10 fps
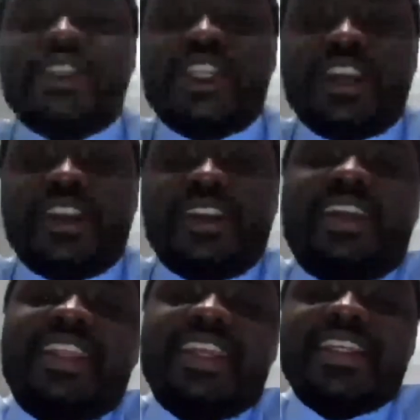you, Sharon,
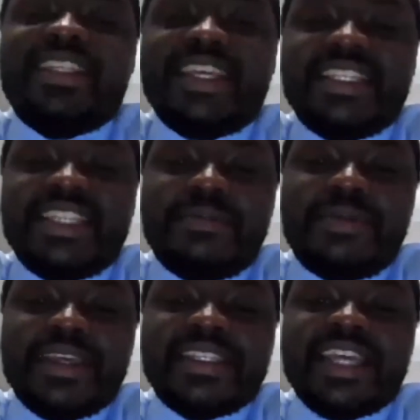and the NCA
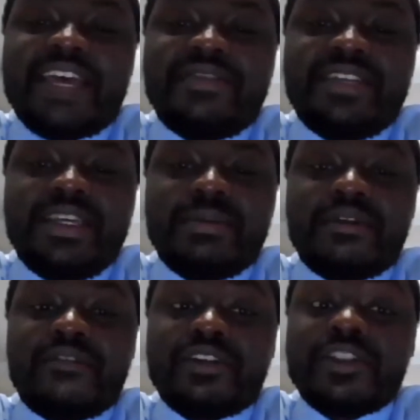CPA staff
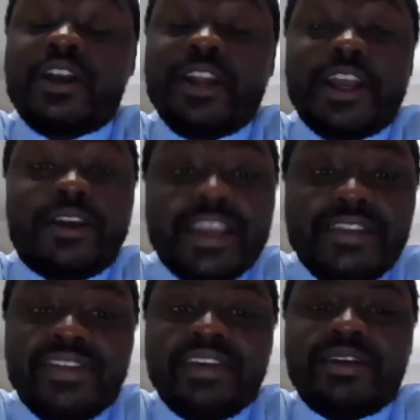team for starting our
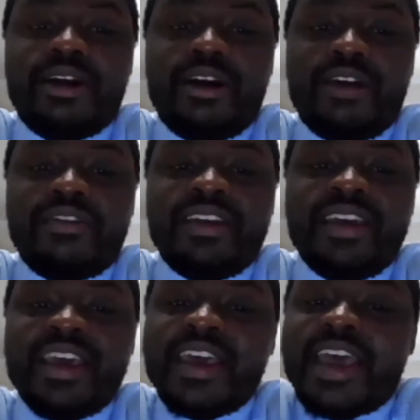evening off.
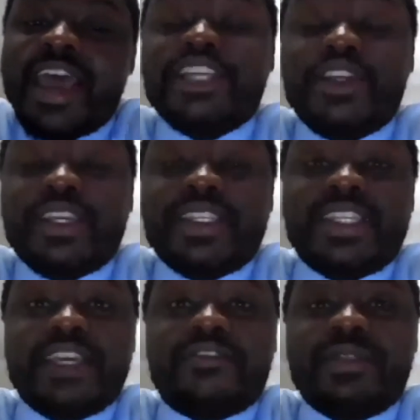As you can
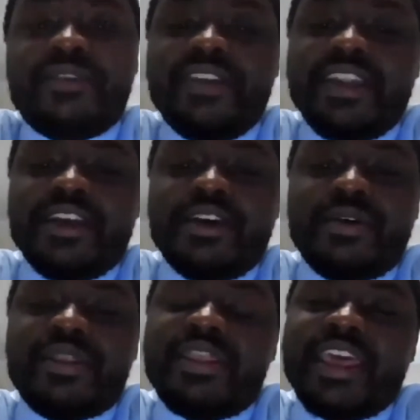see from the
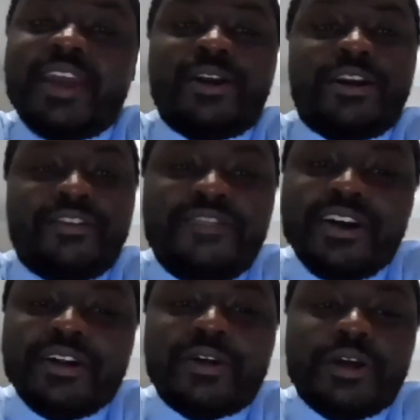video, they are a
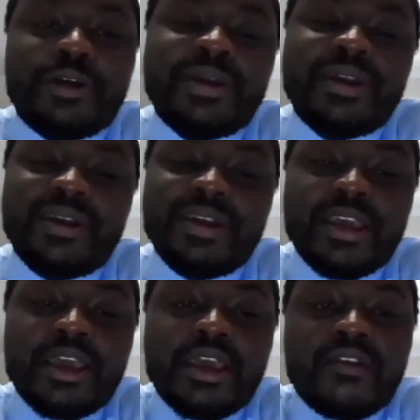fun group.
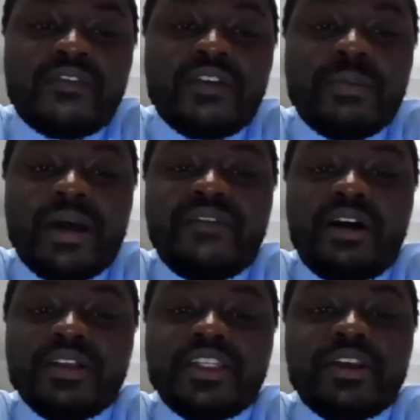From my
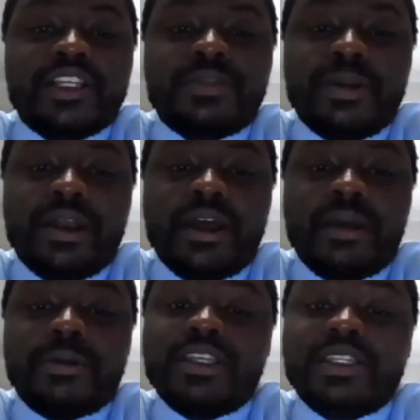volunteer
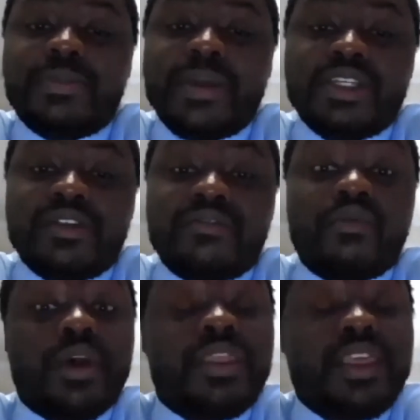participation
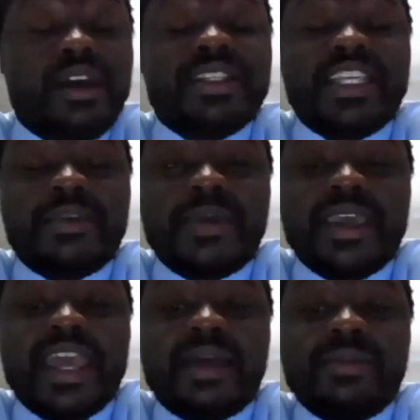with the Young
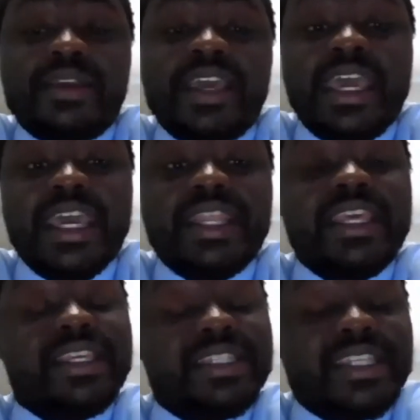CPA Cabinet
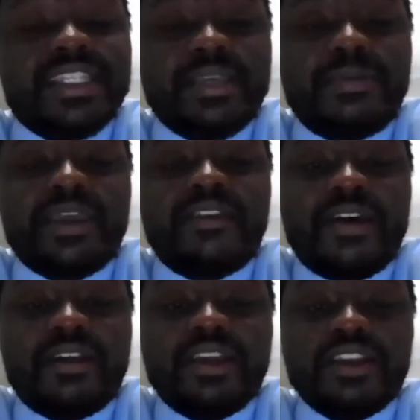and the NCA CPA
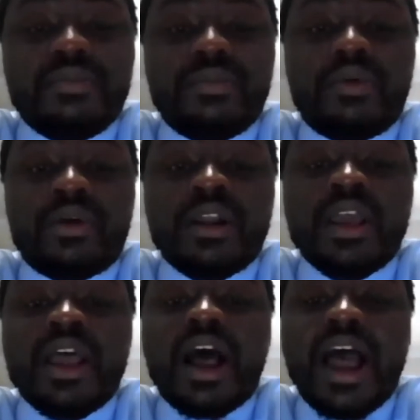Foundation Board,
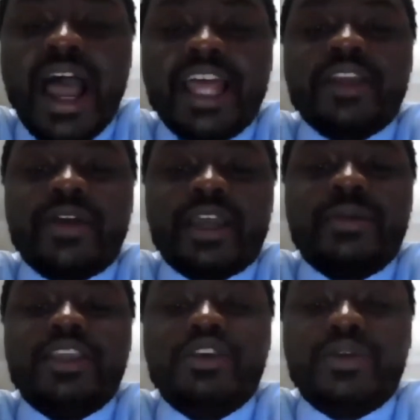I highly
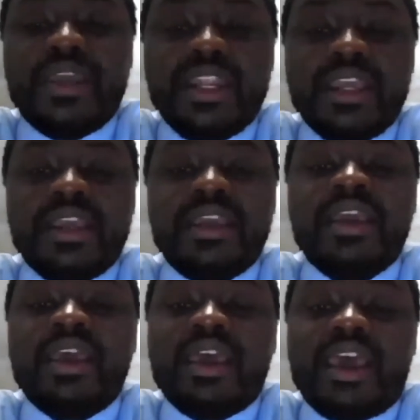recommend you
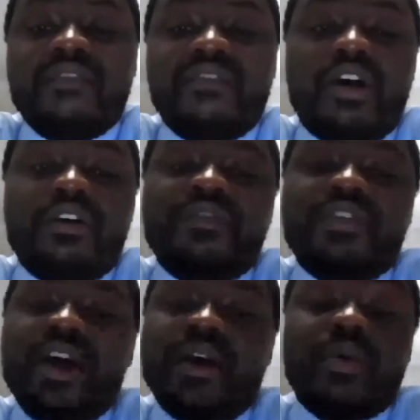getting
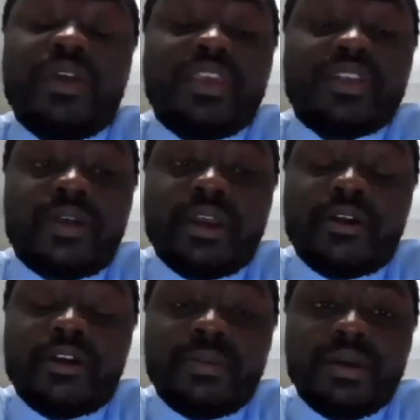involved with this great
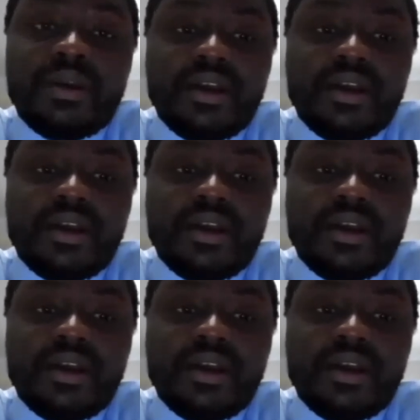group.